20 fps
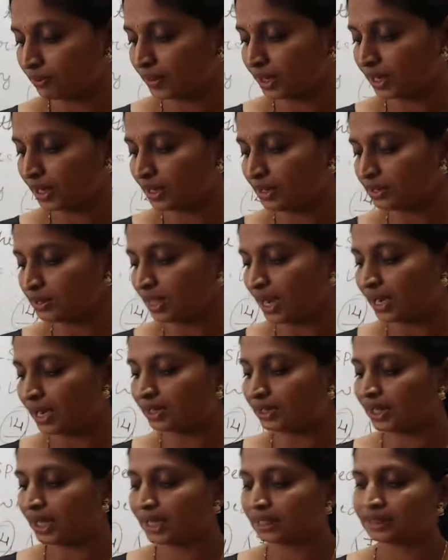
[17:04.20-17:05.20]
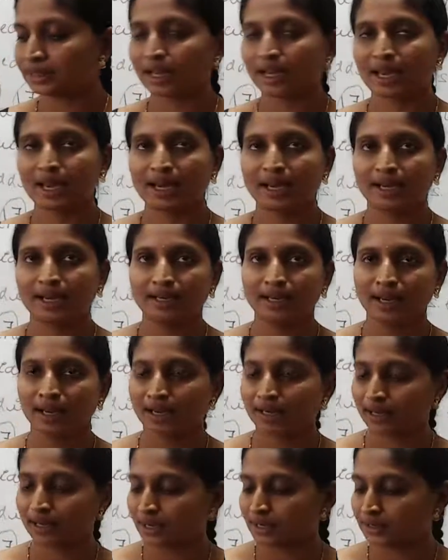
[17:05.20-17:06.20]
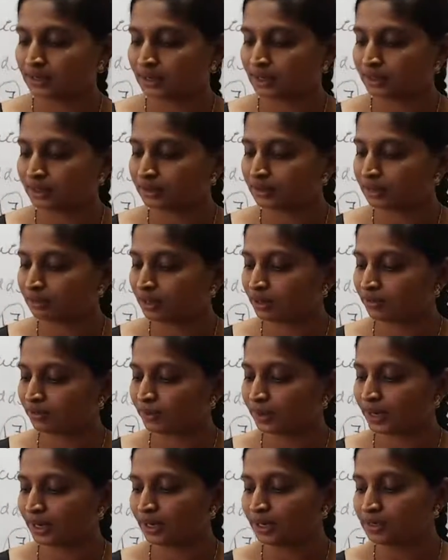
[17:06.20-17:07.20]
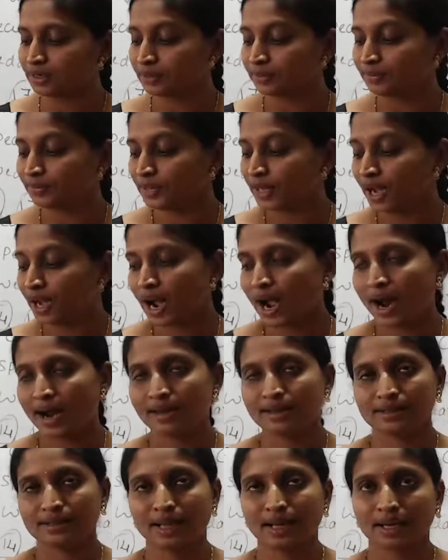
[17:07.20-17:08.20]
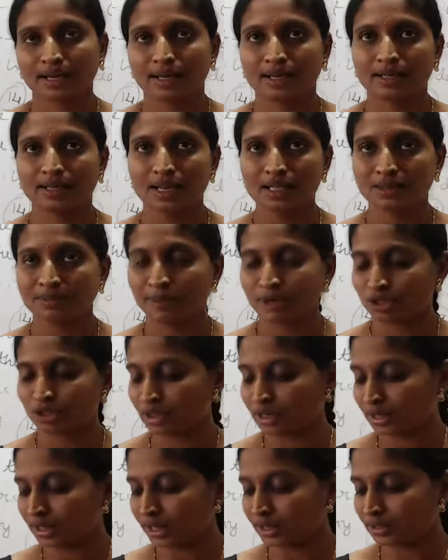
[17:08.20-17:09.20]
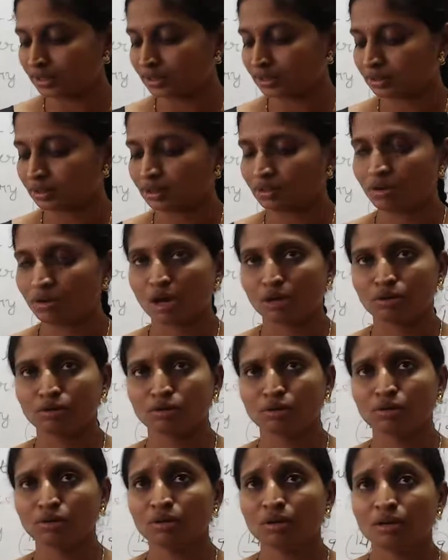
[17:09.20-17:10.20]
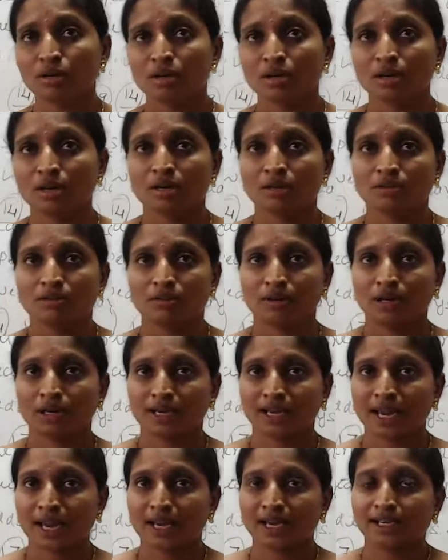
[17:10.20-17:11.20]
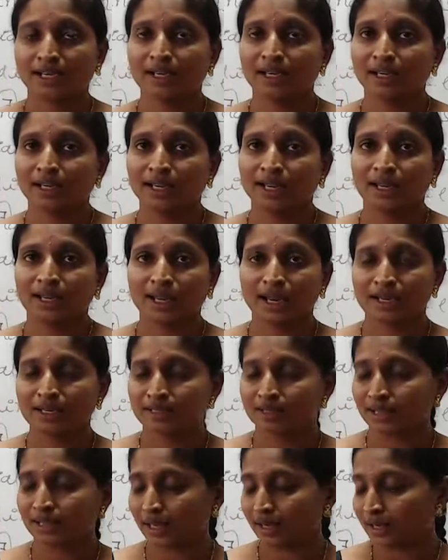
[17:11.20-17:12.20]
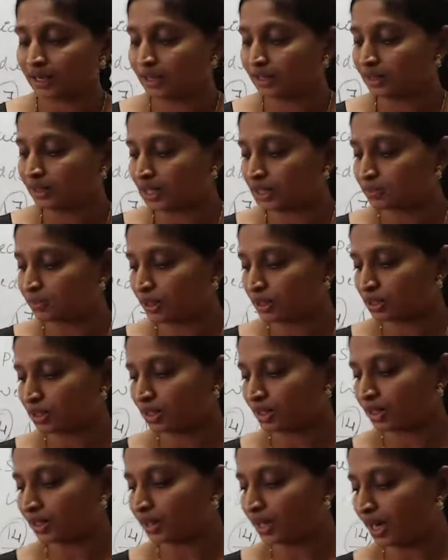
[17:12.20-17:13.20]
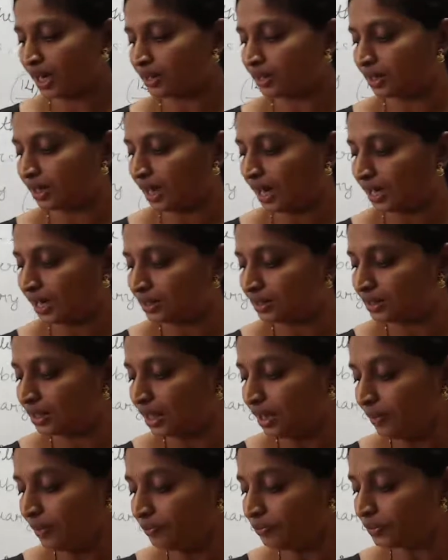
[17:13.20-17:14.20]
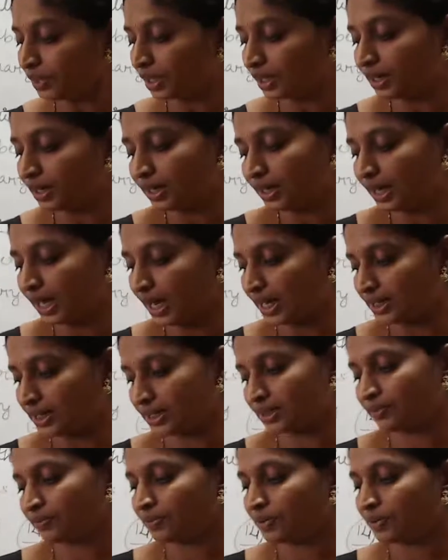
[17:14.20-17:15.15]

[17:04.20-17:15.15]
parents and take the calendar and consult your parents and circle the special dates. You have to calendar take and circle the special date and write the dates.